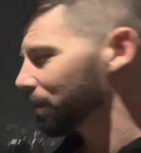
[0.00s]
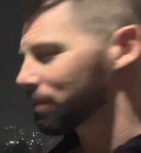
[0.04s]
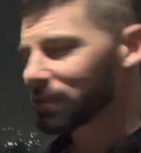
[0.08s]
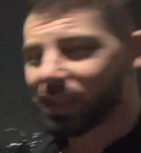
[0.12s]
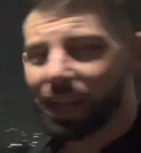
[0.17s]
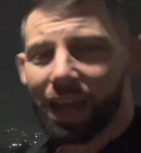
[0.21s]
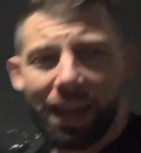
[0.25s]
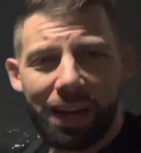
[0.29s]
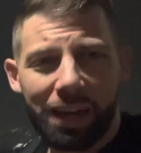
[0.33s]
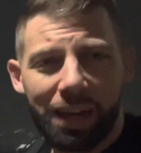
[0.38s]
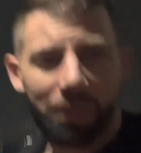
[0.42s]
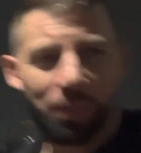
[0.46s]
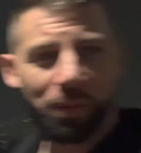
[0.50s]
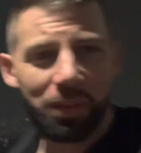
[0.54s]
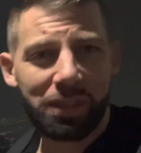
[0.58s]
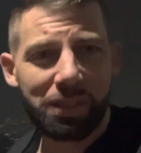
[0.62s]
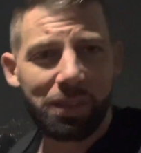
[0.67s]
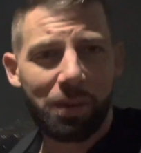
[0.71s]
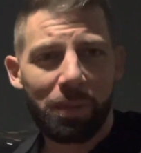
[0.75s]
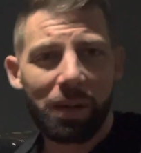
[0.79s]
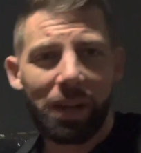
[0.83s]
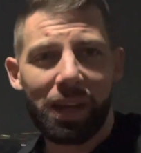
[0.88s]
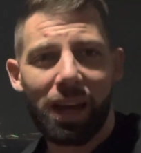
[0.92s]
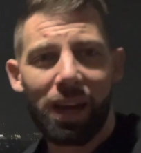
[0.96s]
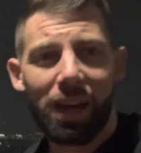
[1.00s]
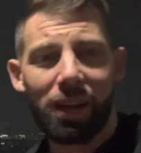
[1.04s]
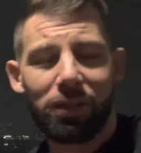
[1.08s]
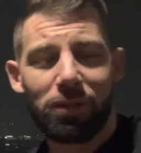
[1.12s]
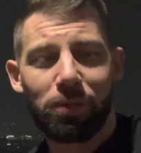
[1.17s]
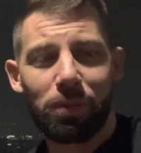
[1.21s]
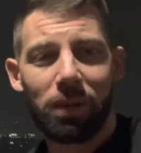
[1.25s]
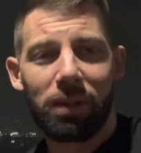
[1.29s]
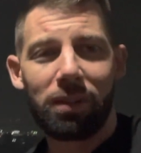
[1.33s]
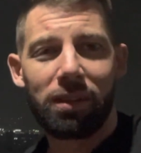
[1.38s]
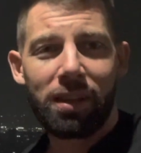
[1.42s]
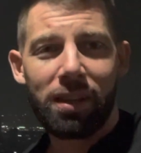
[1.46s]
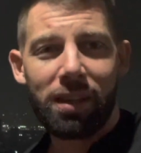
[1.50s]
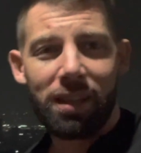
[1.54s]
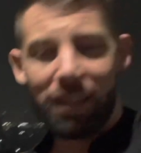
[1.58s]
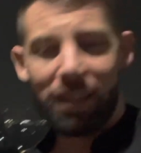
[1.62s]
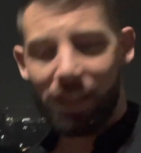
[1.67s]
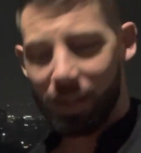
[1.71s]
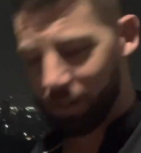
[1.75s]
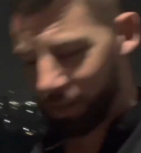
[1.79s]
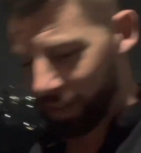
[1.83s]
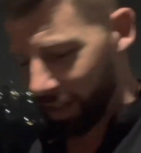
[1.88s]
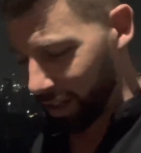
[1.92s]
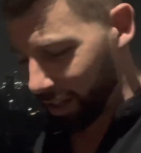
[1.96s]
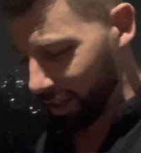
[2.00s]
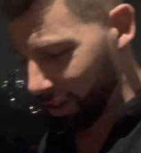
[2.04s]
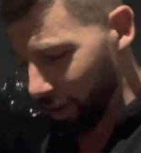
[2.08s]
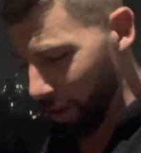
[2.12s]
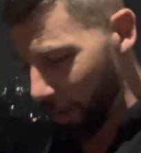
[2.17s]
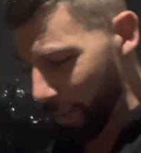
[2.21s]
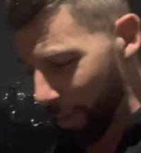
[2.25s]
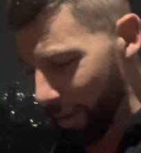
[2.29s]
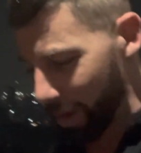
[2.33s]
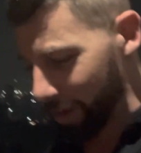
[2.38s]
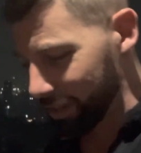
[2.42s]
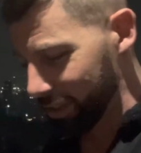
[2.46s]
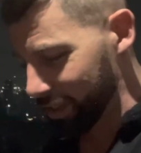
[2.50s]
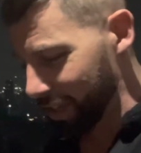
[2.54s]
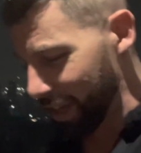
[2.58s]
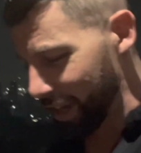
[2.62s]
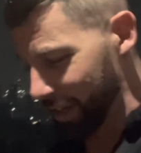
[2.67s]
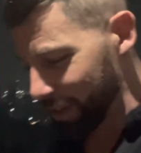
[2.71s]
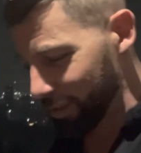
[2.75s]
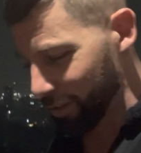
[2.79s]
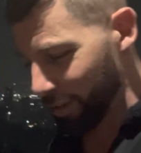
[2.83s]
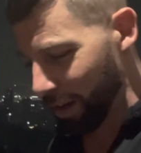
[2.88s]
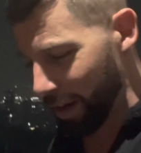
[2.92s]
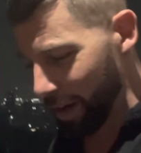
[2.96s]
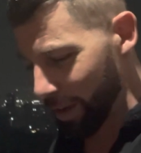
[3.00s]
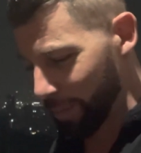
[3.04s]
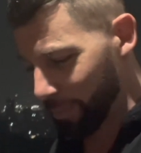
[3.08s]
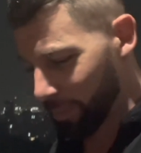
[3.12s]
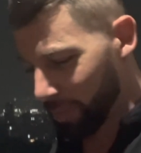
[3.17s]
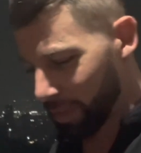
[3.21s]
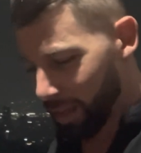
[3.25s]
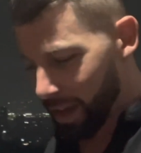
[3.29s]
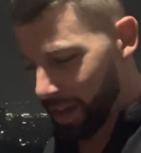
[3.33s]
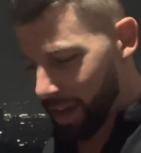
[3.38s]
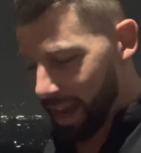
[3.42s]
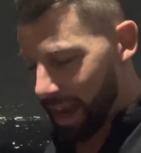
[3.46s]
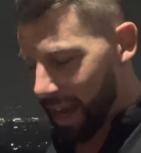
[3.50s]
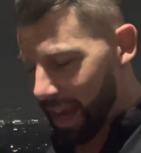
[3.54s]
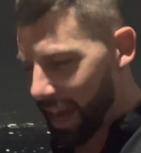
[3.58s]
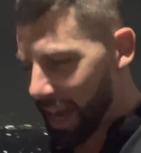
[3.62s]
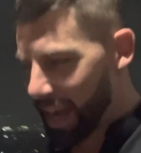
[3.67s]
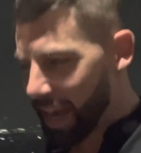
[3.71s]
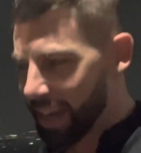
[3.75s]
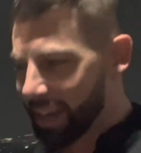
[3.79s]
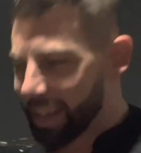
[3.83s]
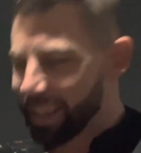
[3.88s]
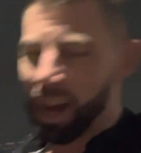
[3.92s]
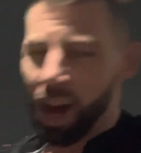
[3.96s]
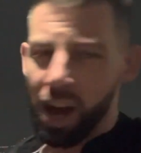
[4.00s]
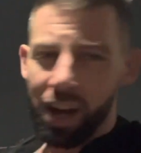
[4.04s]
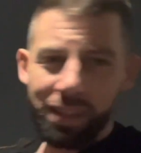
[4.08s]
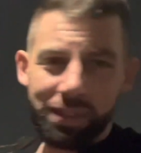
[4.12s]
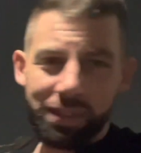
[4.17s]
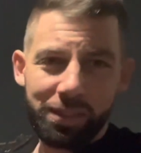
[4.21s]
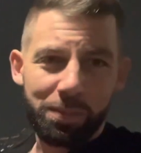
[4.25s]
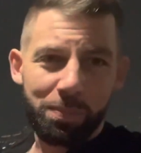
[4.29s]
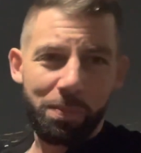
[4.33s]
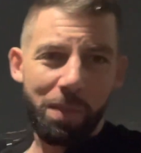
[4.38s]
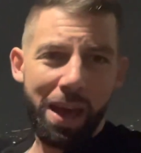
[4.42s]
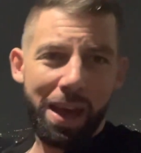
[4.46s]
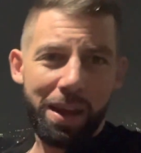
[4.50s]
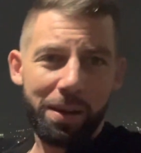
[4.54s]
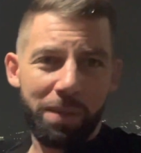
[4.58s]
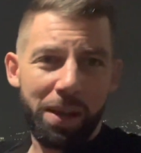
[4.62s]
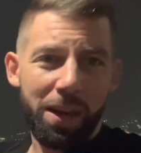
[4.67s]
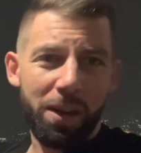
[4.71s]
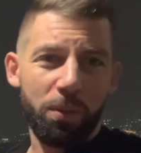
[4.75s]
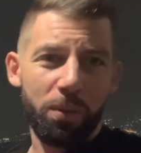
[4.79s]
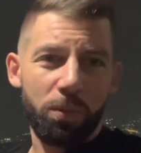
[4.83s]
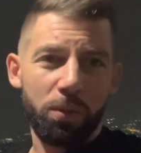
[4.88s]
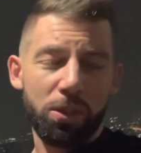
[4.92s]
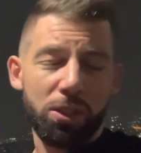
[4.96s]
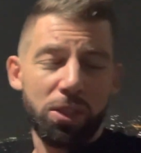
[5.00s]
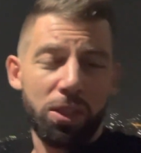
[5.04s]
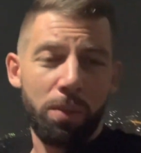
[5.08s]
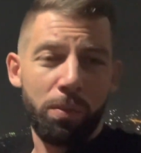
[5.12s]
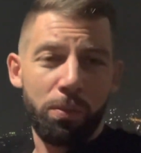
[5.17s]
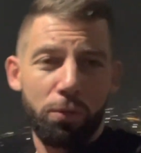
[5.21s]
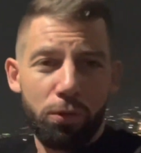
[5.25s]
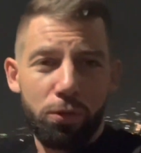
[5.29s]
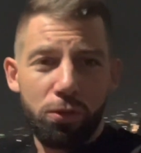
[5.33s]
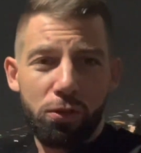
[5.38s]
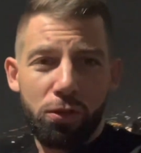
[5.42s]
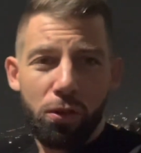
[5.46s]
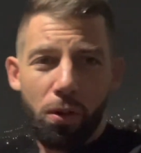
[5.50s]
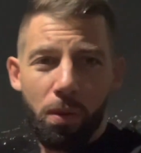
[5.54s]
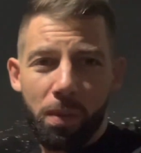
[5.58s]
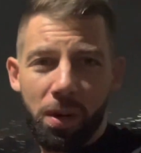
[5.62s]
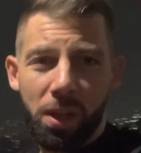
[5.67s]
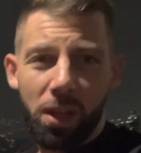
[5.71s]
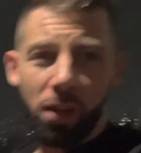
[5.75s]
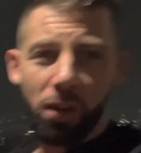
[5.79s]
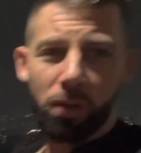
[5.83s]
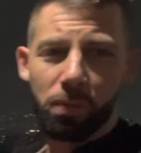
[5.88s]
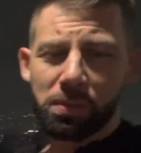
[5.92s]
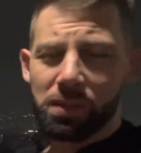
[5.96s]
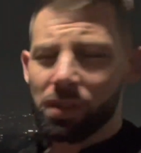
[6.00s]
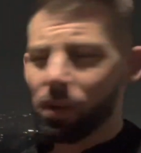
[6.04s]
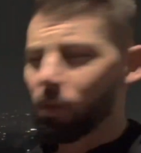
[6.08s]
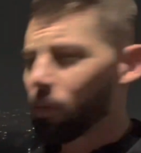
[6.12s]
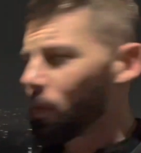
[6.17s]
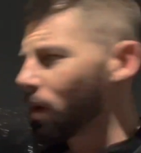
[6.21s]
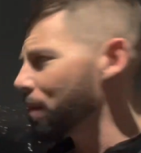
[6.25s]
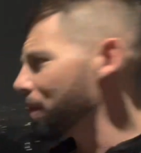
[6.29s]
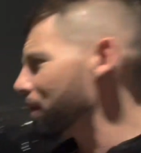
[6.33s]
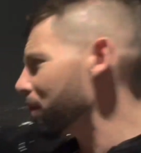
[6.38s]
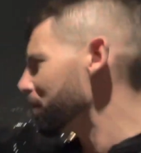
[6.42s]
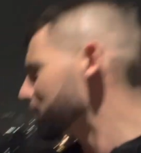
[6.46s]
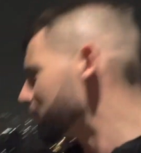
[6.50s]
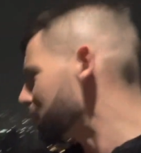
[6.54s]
siding with somebody else when I was on Clubhouse days, right? And us men, man, we'll jump through so many hoops, and women will